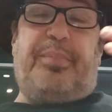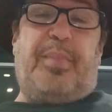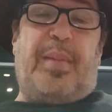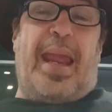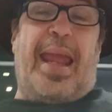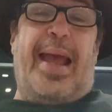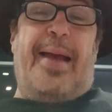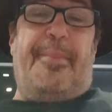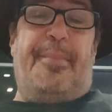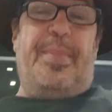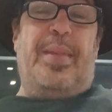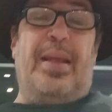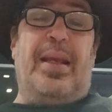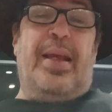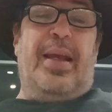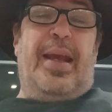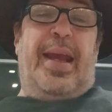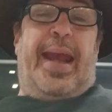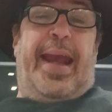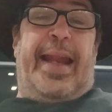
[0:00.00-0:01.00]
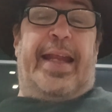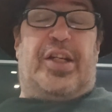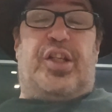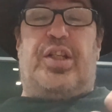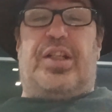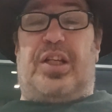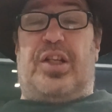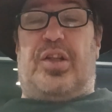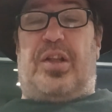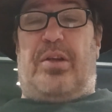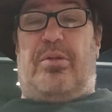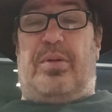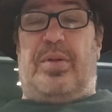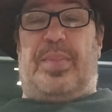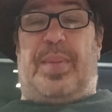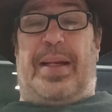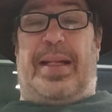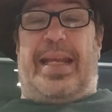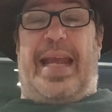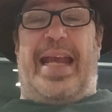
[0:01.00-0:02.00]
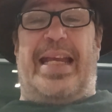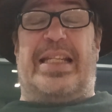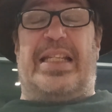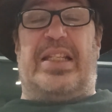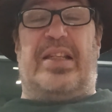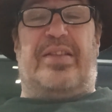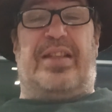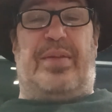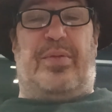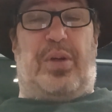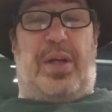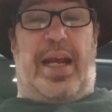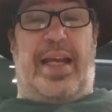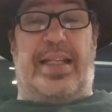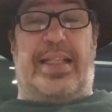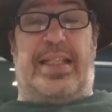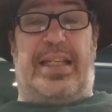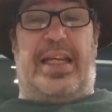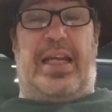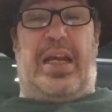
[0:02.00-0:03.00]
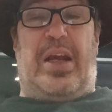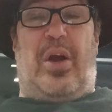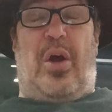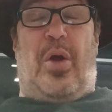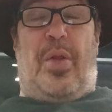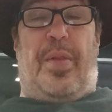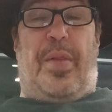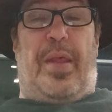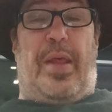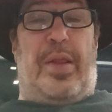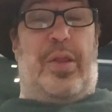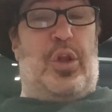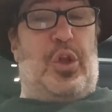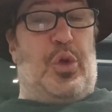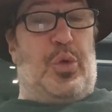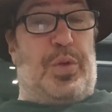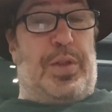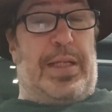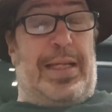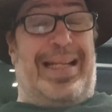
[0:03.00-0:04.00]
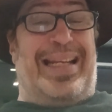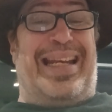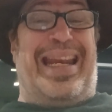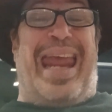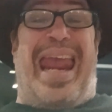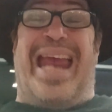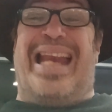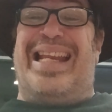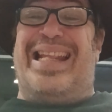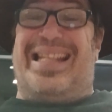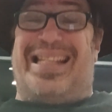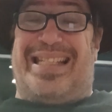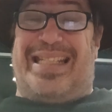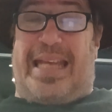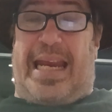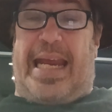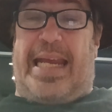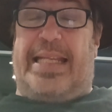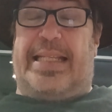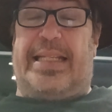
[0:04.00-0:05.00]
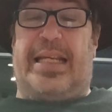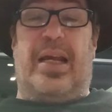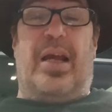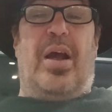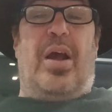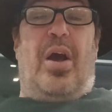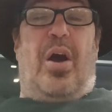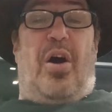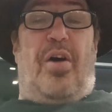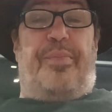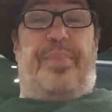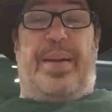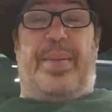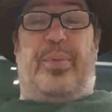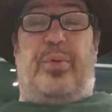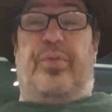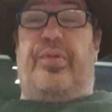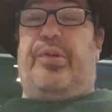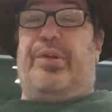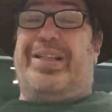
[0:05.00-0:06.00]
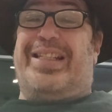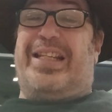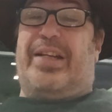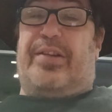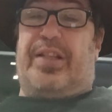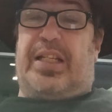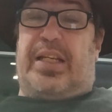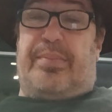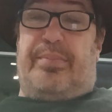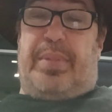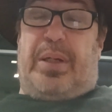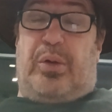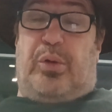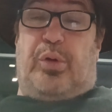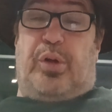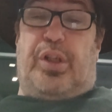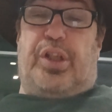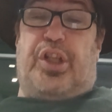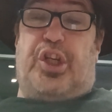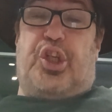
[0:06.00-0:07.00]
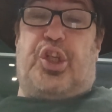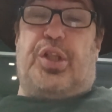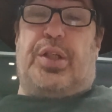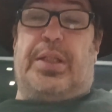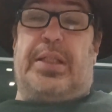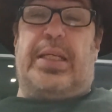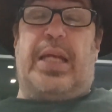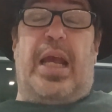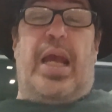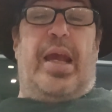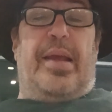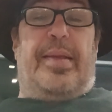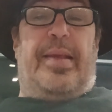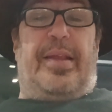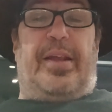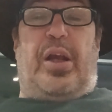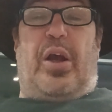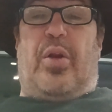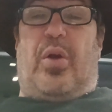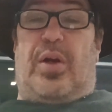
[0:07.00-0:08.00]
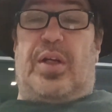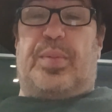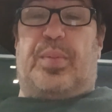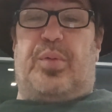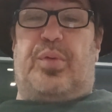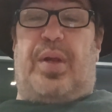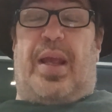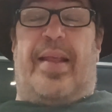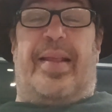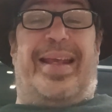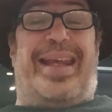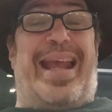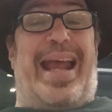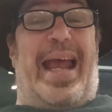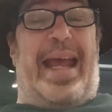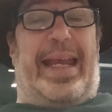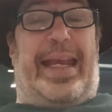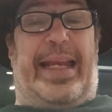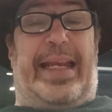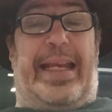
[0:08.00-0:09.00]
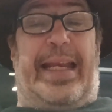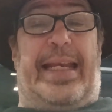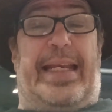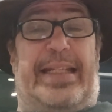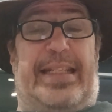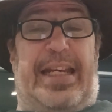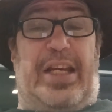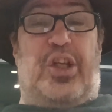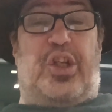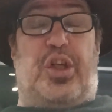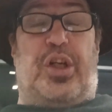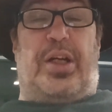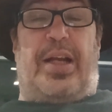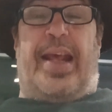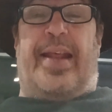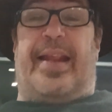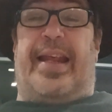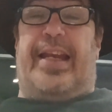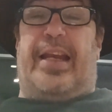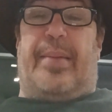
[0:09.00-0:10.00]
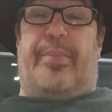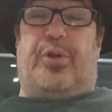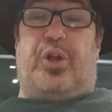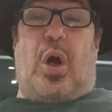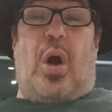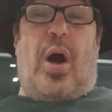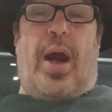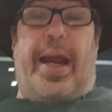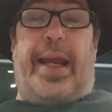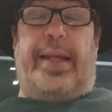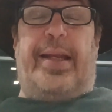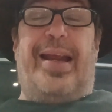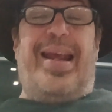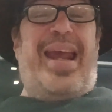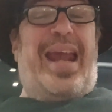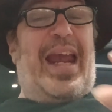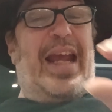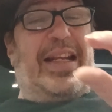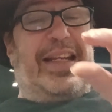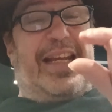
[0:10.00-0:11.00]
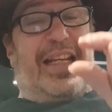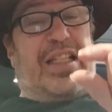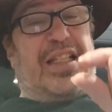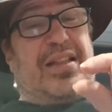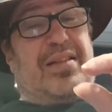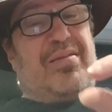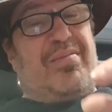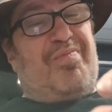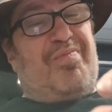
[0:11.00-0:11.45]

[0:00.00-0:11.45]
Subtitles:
And actually, there has been several cases here in New Zealand and in the States of people with very serious medical conditions that they go to hospitals and they can't get any attention, and they end up dying, and it gets